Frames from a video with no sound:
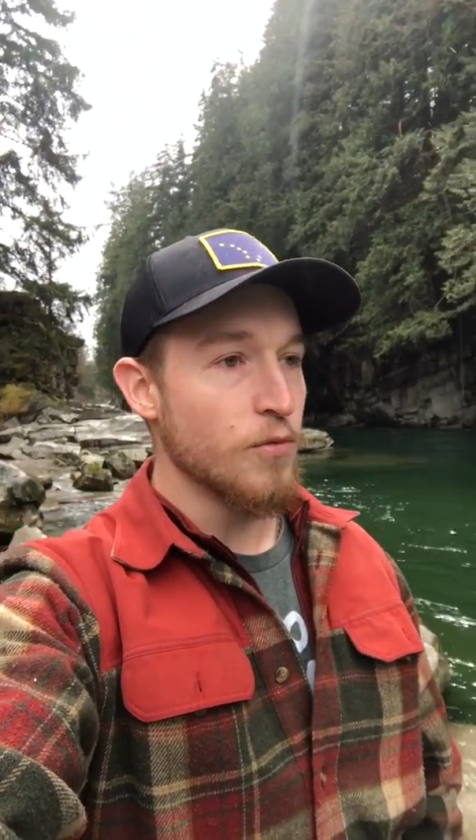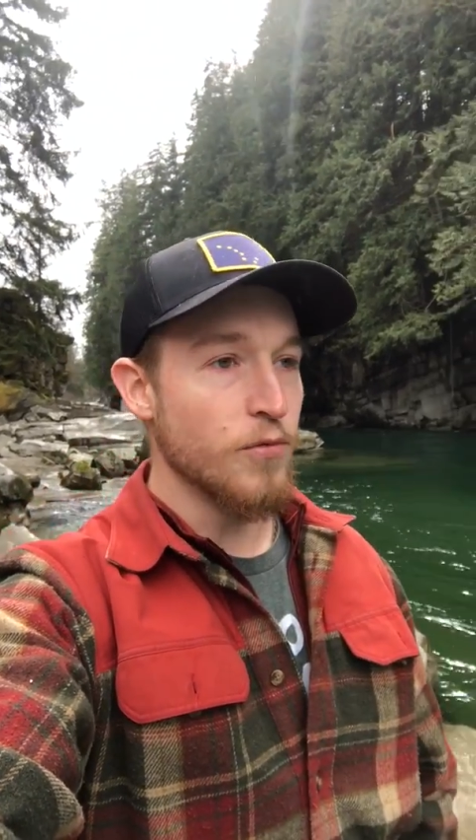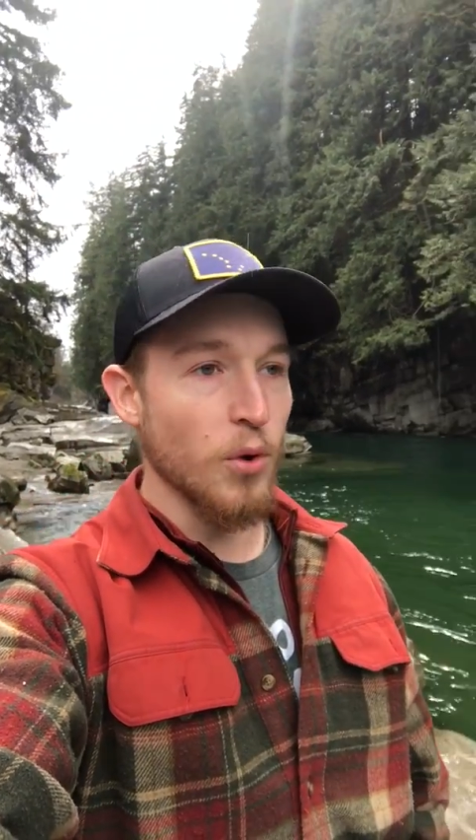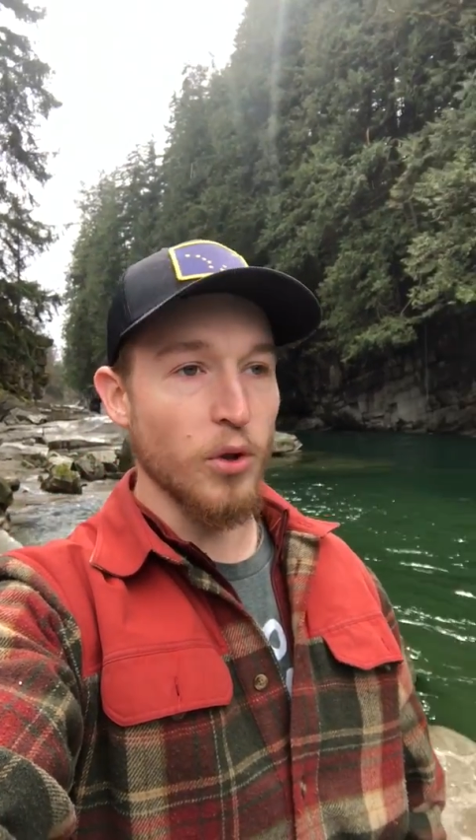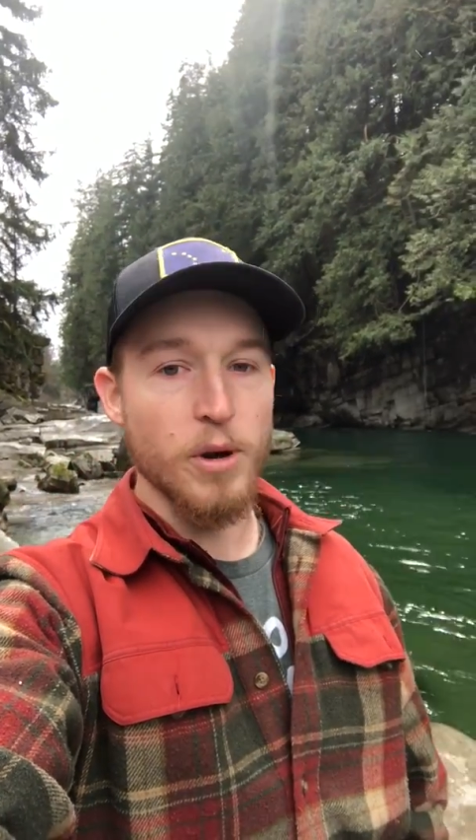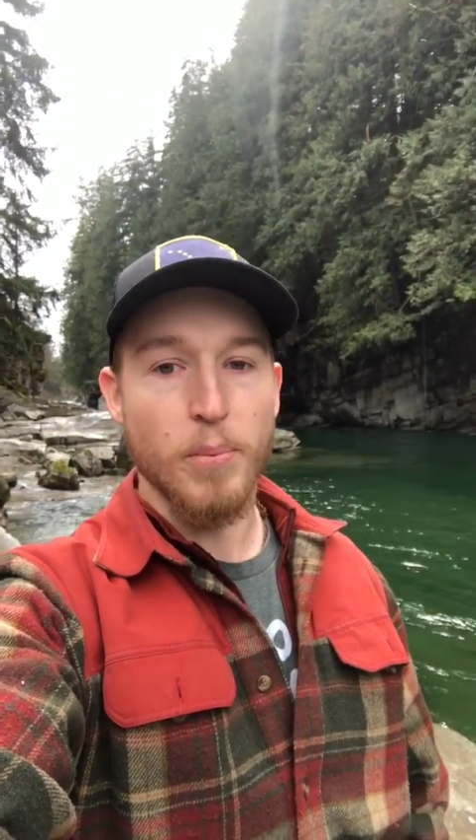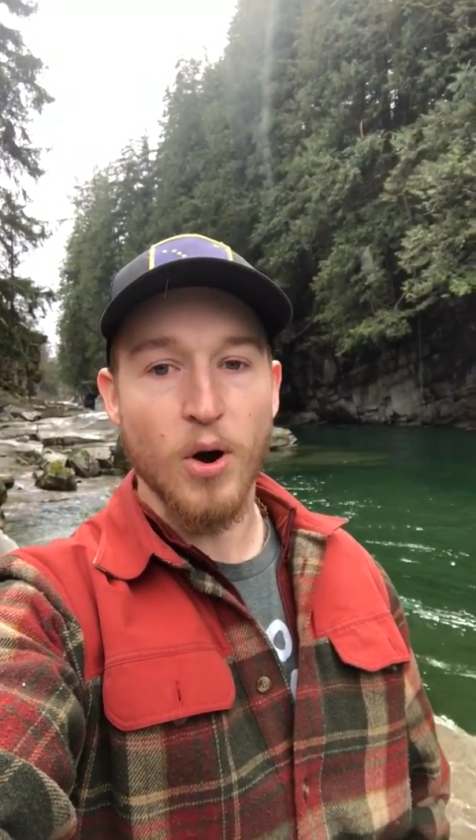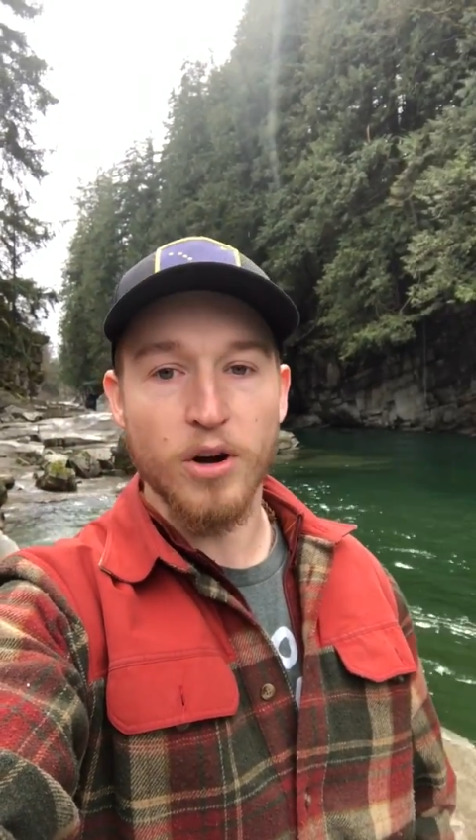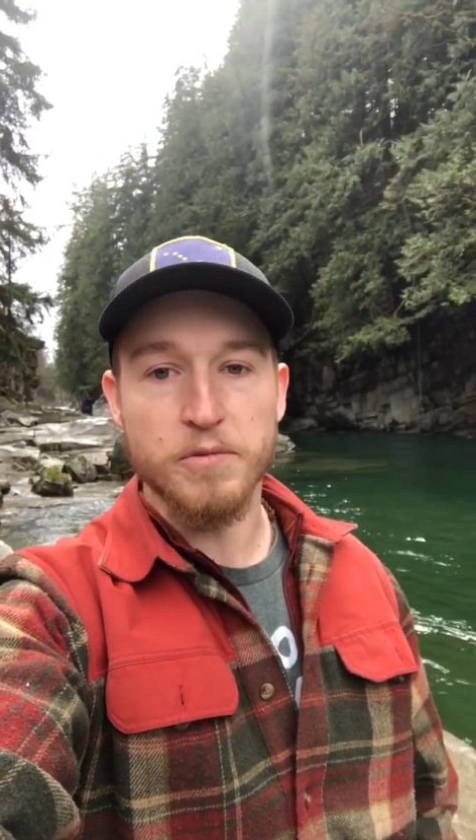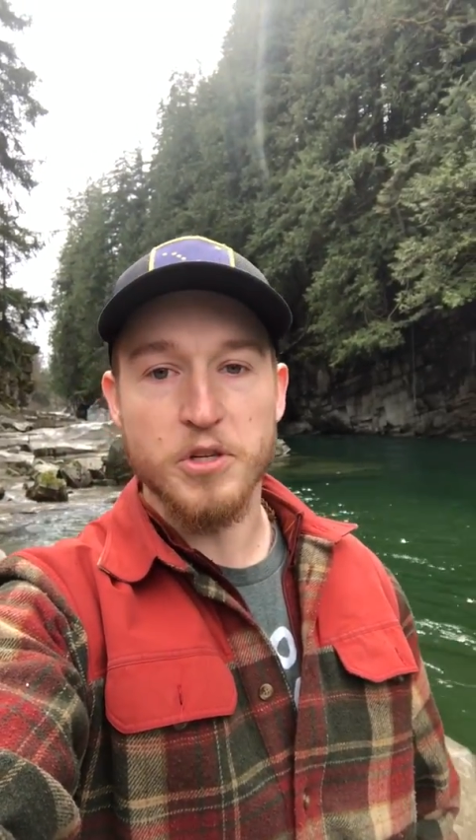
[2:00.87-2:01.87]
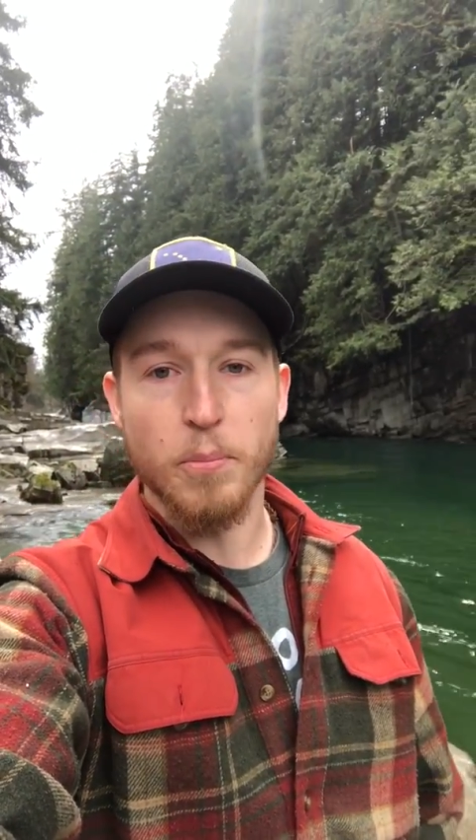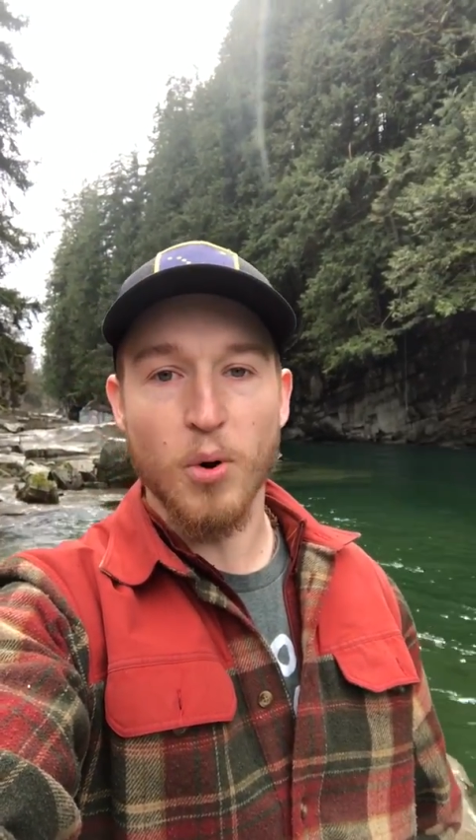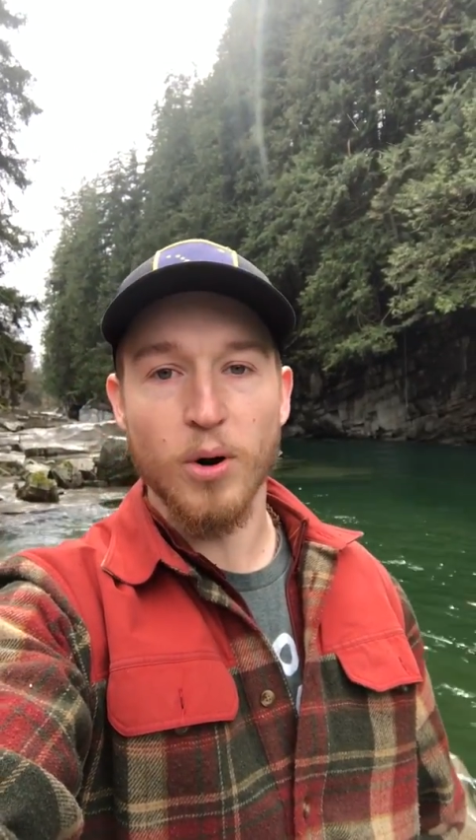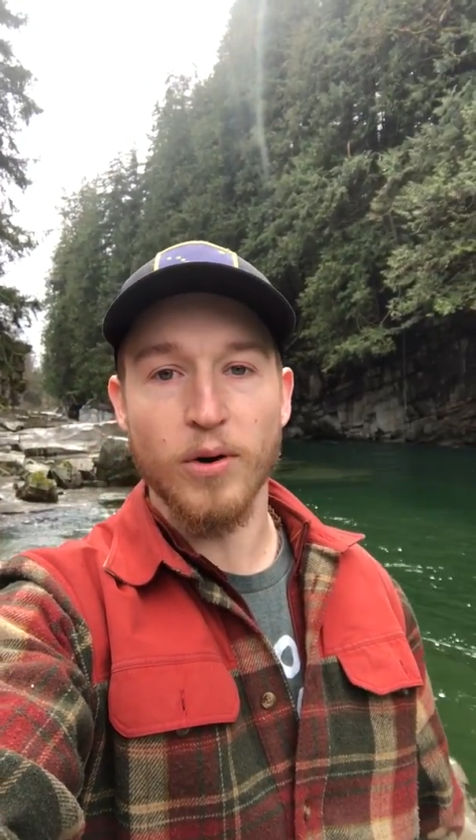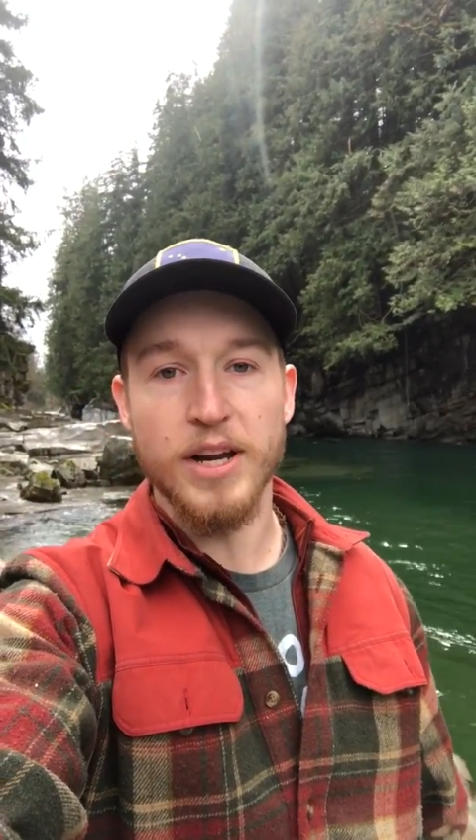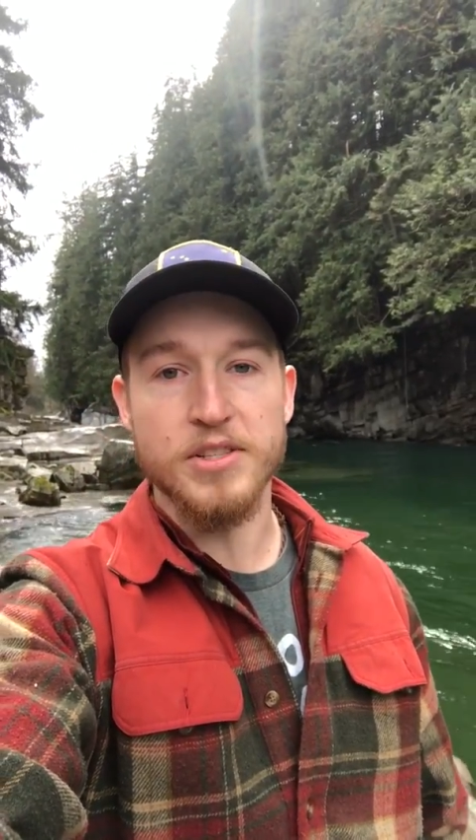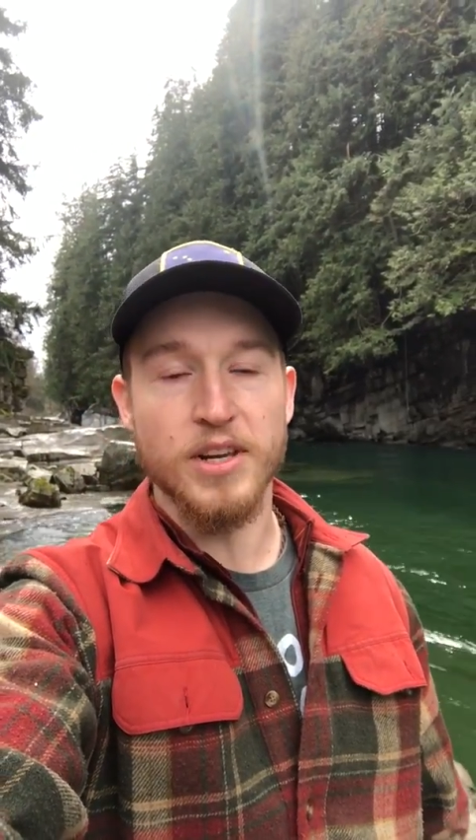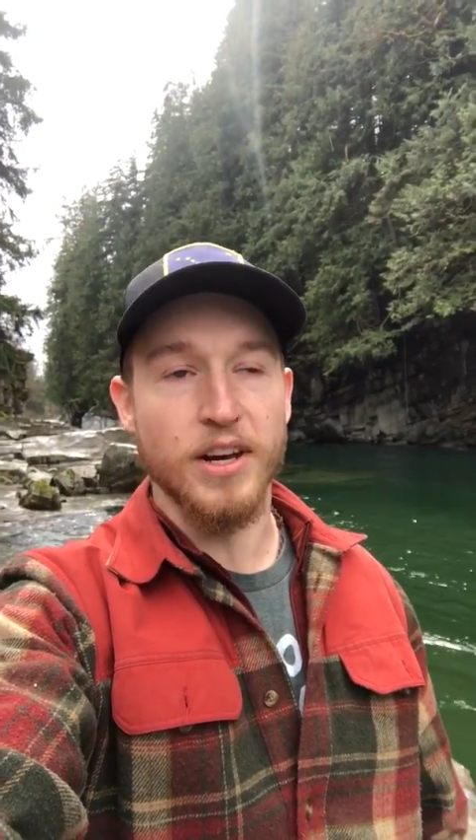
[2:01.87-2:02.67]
fully a part of support raising